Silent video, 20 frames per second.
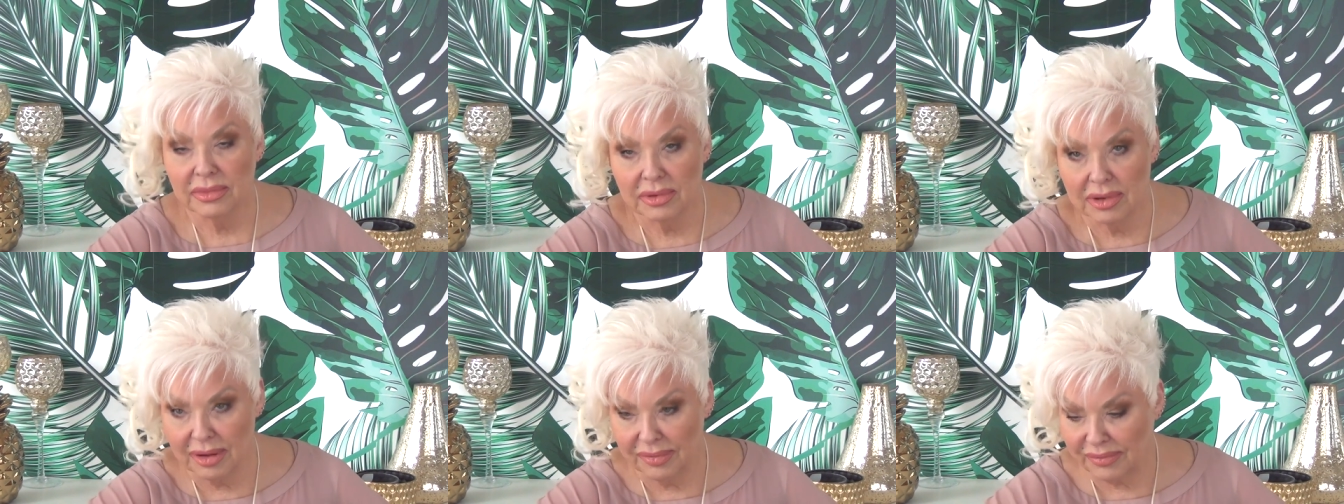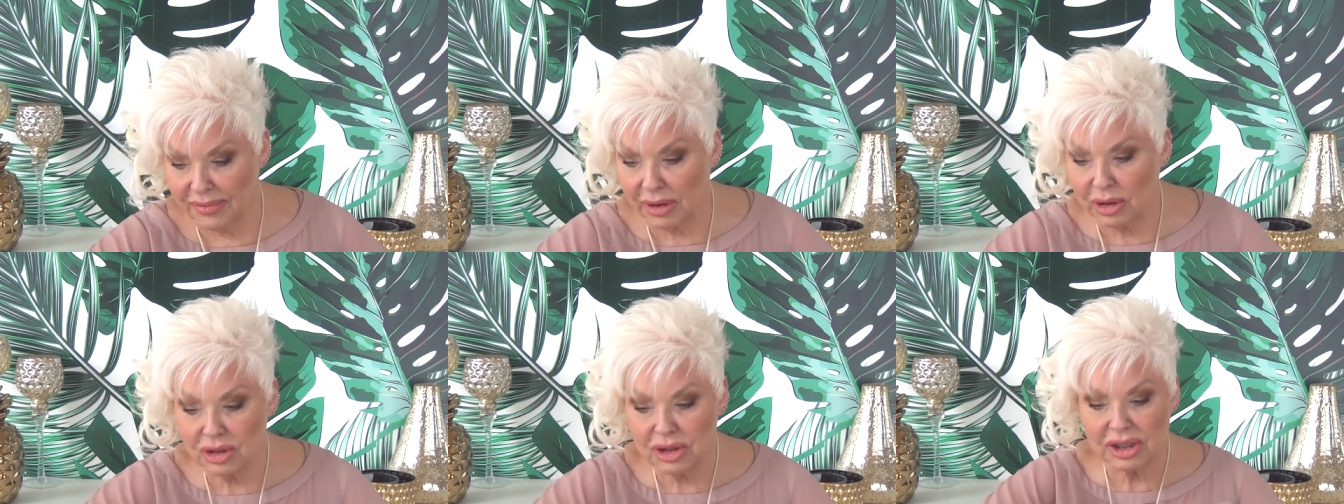the
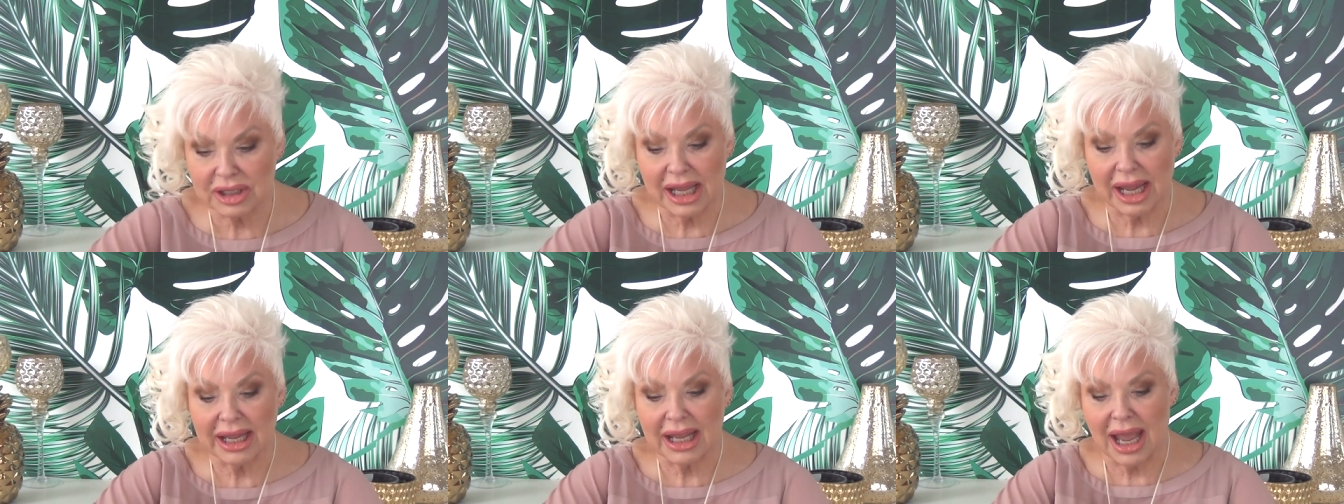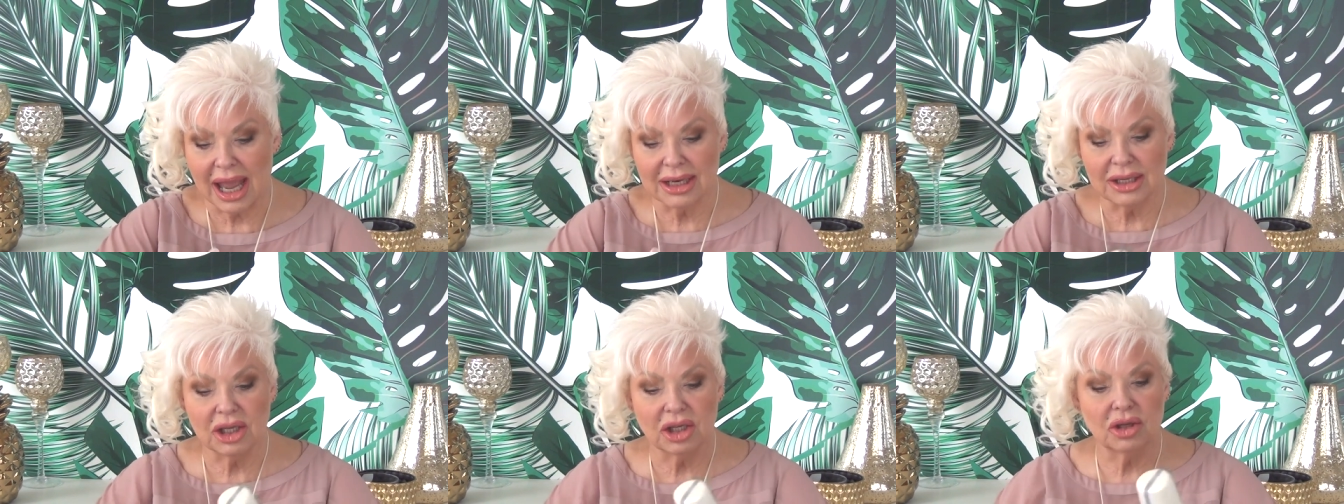first thing
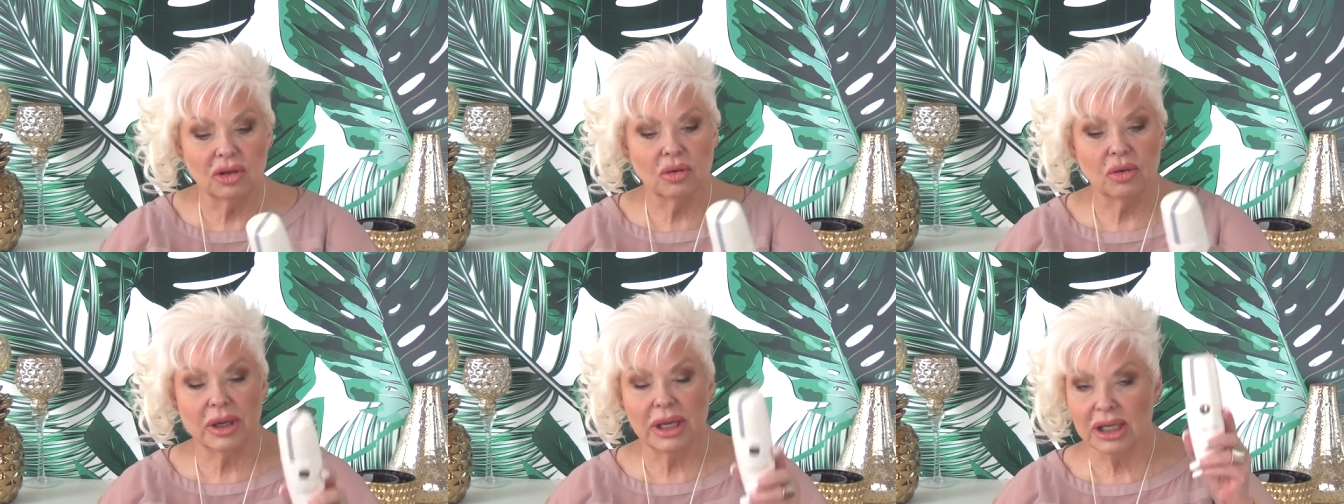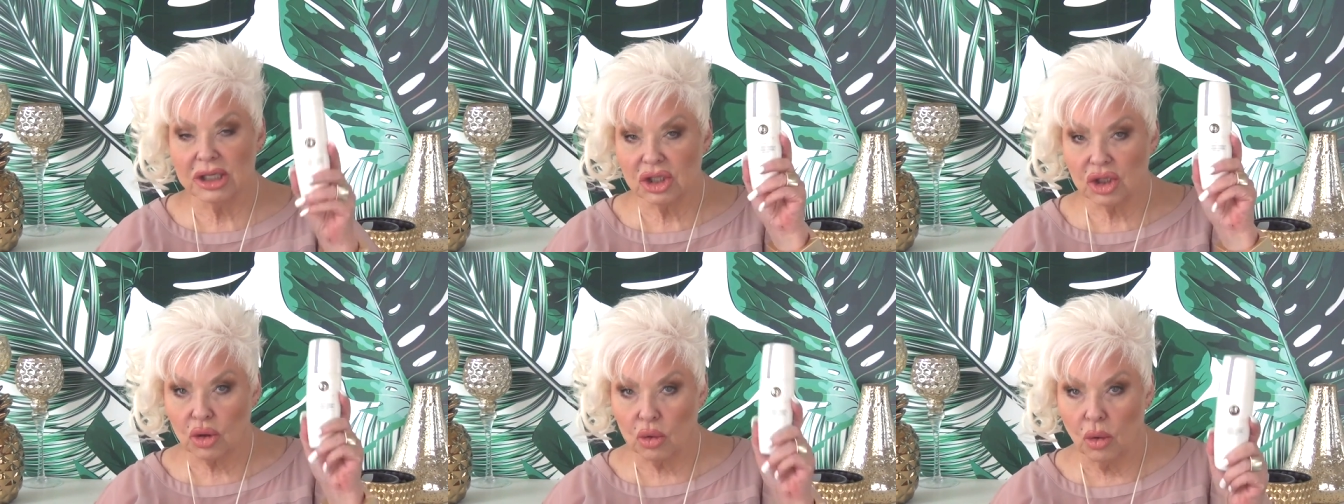I do
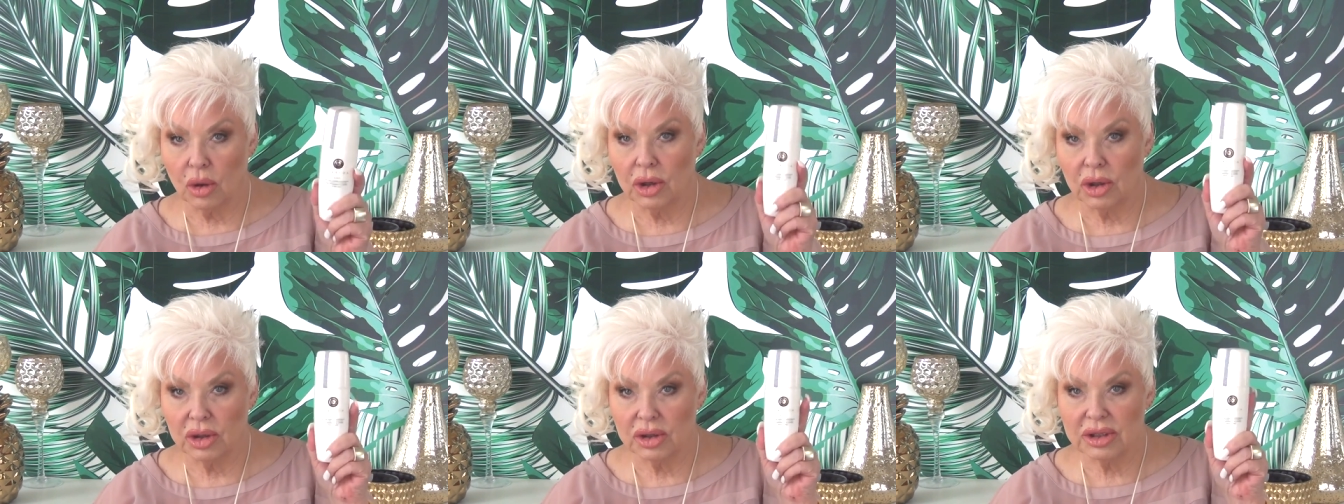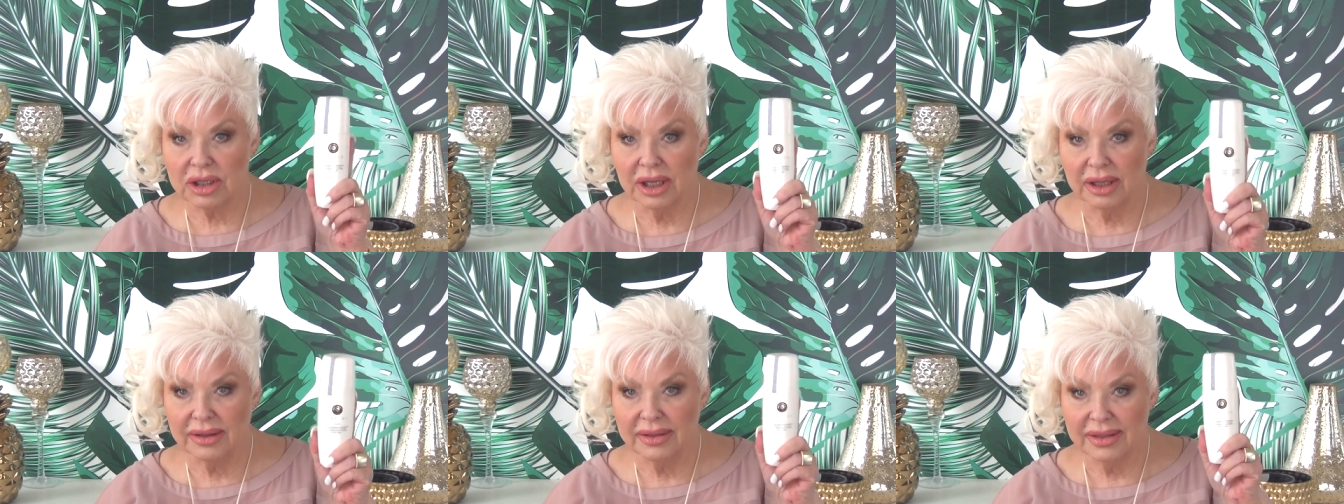is
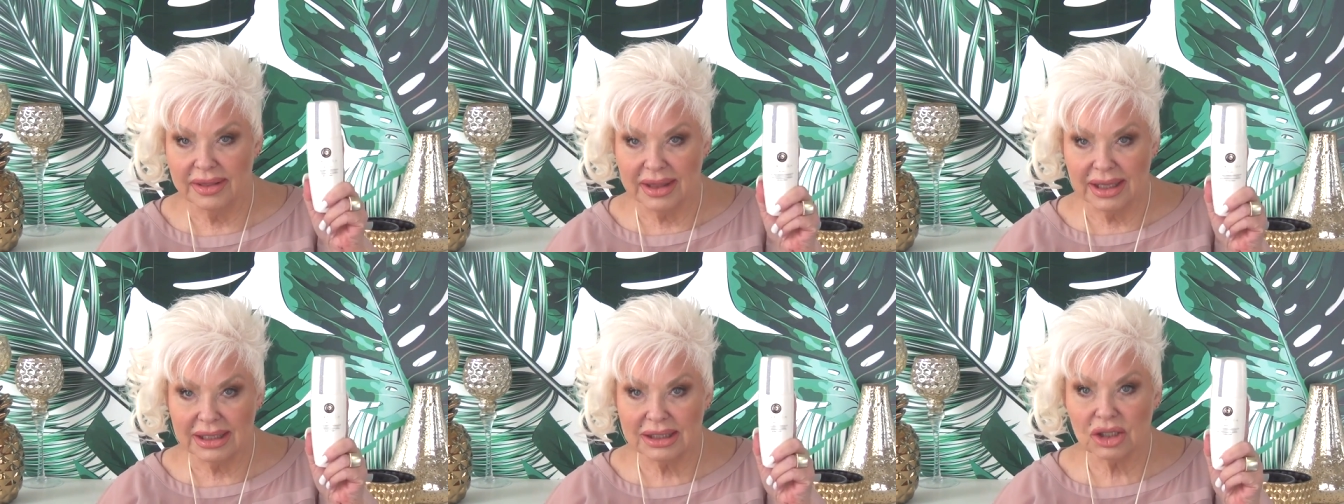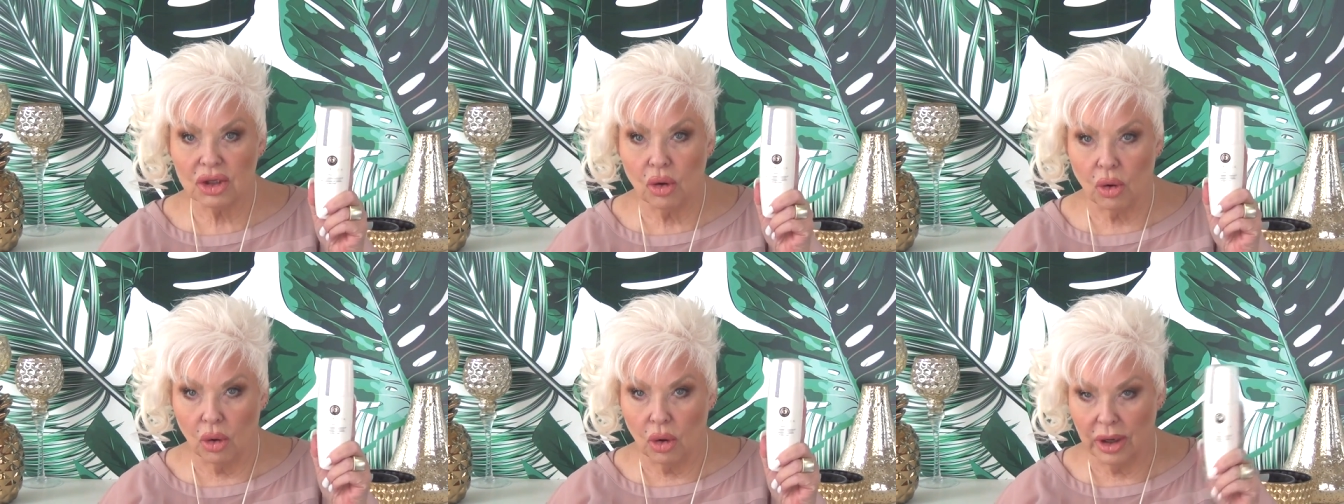squirt
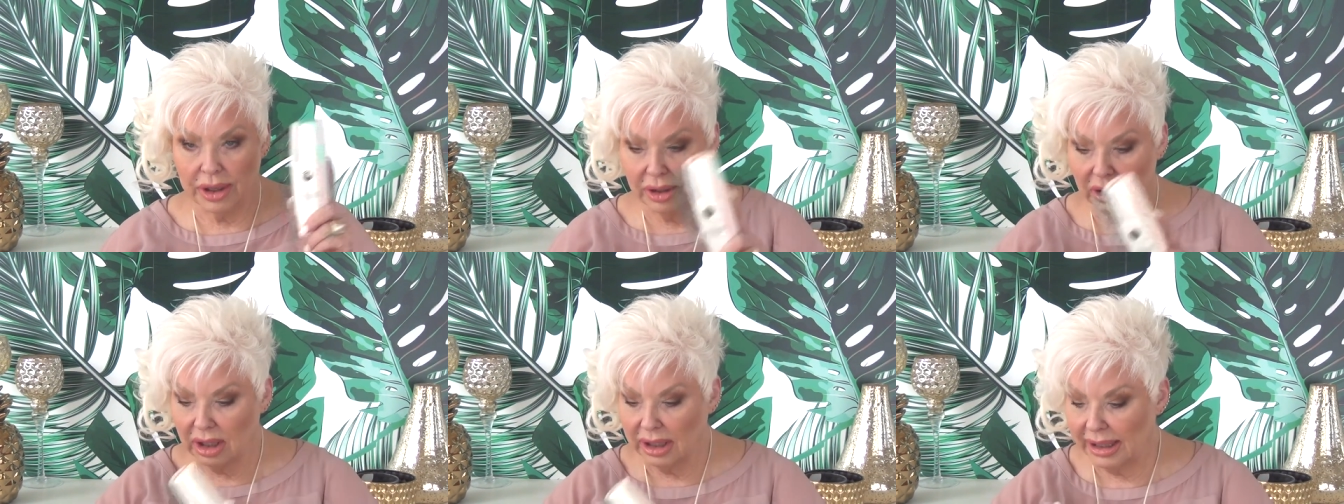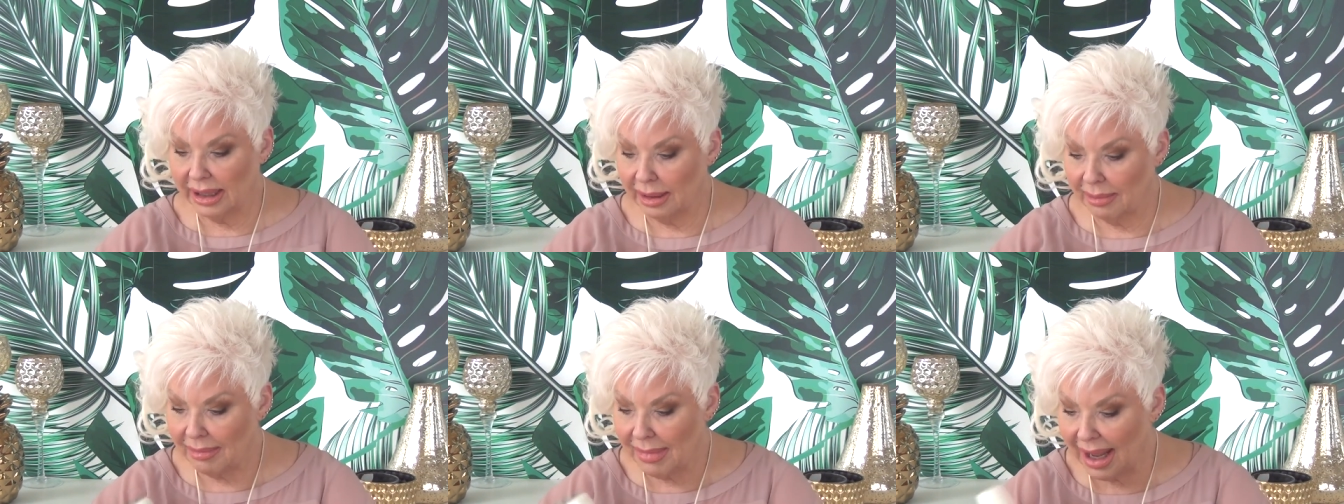this oil
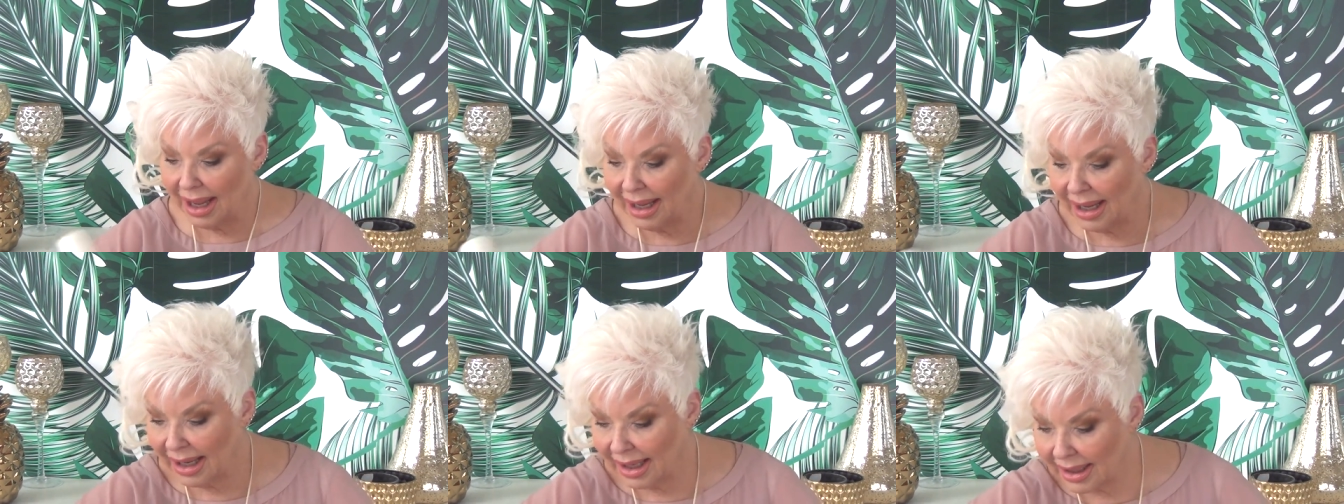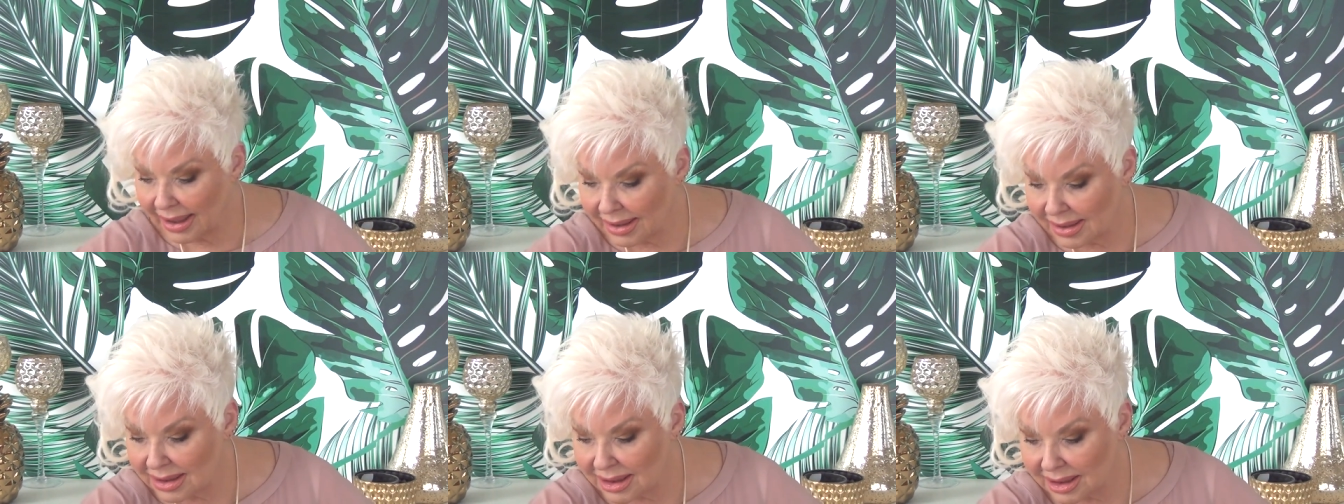in my
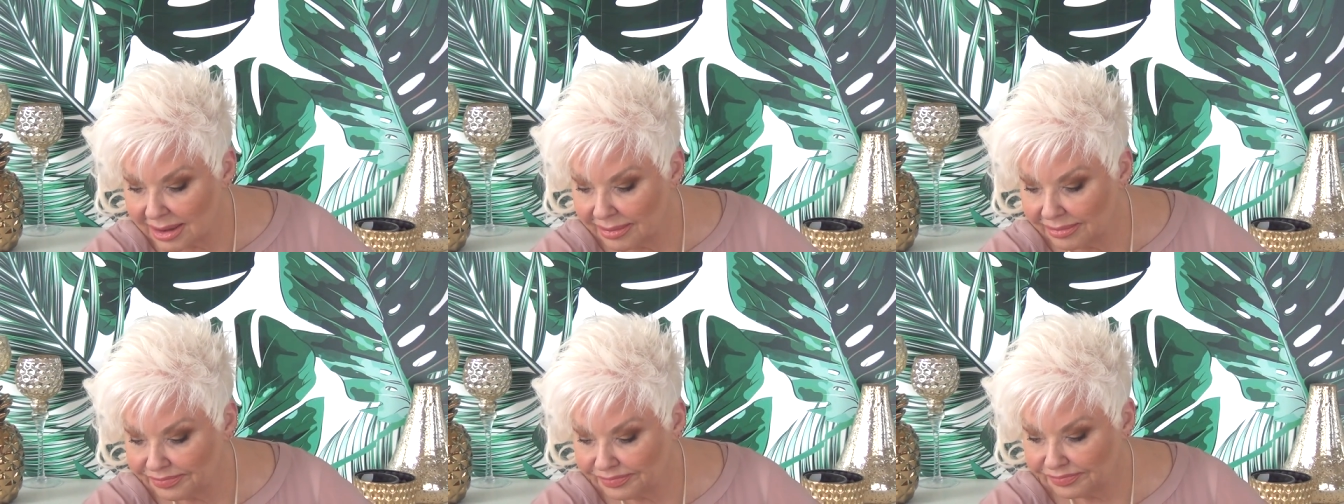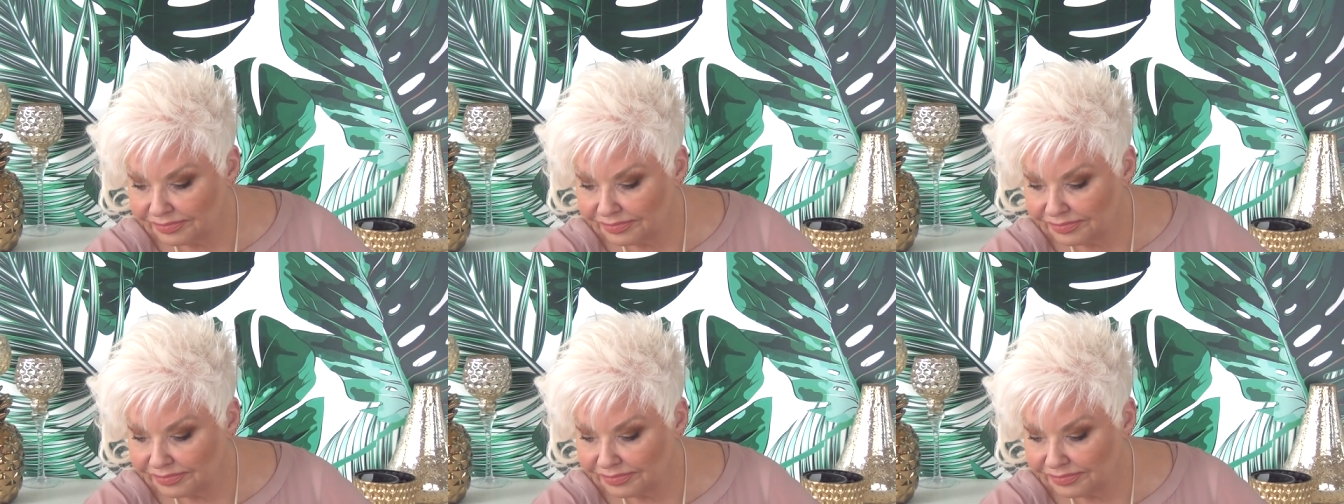hands.